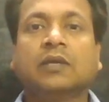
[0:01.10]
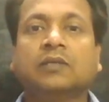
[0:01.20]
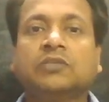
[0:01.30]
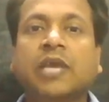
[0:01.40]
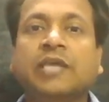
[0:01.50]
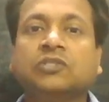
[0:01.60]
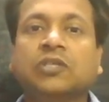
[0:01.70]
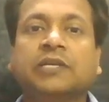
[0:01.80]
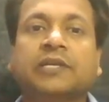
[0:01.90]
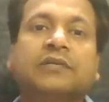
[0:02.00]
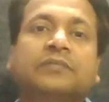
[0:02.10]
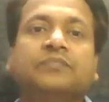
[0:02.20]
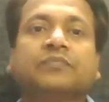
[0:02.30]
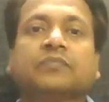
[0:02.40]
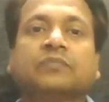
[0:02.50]
Jai Hind children.
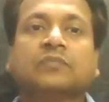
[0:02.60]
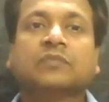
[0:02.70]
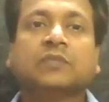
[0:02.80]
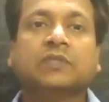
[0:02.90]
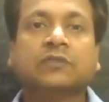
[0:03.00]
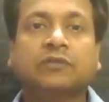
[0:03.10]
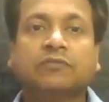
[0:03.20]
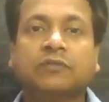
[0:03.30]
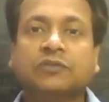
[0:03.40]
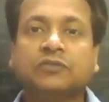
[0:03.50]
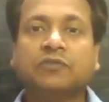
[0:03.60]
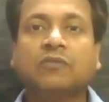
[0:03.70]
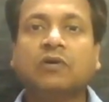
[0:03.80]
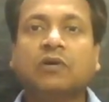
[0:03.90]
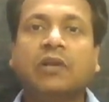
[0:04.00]
First of
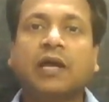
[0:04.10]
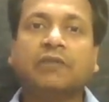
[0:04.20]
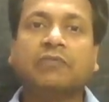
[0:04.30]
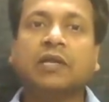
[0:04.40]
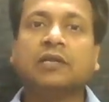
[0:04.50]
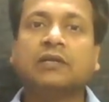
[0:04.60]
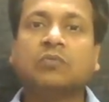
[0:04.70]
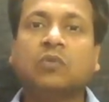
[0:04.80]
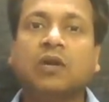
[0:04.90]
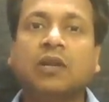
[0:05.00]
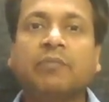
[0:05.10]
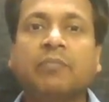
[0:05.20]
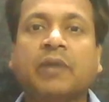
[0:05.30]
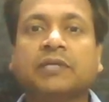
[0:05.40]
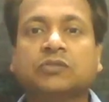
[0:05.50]
all, I welcome all of
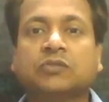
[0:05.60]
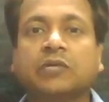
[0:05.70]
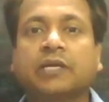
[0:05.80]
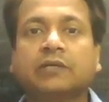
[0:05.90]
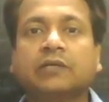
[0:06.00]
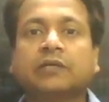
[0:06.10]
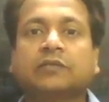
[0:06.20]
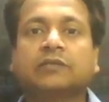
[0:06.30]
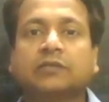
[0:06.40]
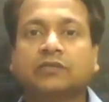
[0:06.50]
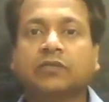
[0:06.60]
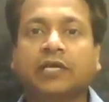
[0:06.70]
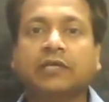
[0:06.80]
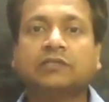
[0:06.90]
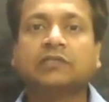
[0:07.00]
my students in
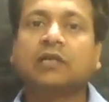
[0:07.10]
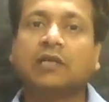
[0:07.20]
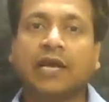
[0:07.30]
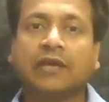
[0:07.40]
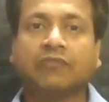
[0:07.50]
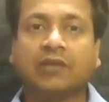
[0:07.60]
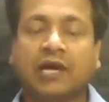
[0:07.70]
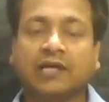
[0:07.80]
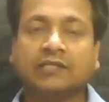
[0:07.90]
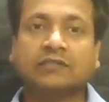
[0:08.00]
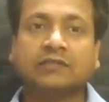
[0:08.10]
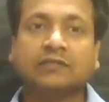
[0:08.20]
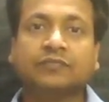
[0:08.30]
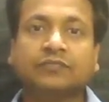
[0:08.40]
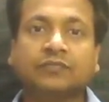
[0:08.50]
today's live class.
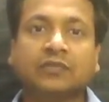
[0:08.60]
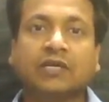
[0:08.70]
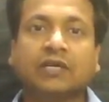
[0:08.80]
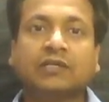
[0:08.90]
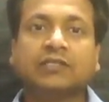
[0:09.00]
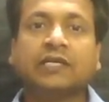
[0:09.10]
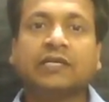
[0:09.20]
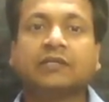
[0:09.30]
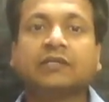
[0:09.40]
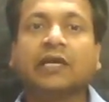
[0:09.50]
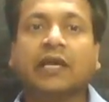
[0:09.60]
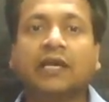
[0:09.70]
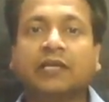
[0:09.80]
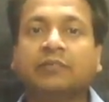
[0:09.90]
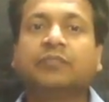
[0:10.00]
Children,
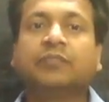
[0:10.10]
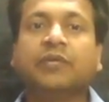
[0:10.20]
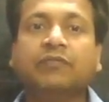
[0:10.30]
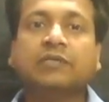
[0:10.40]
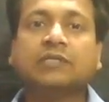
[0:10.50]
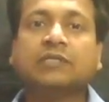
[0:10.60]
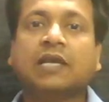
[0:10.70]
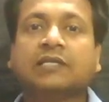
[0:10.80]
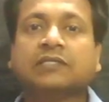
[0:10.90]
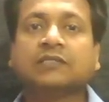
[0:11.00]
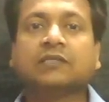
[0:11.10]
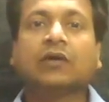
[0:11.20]
in previous class,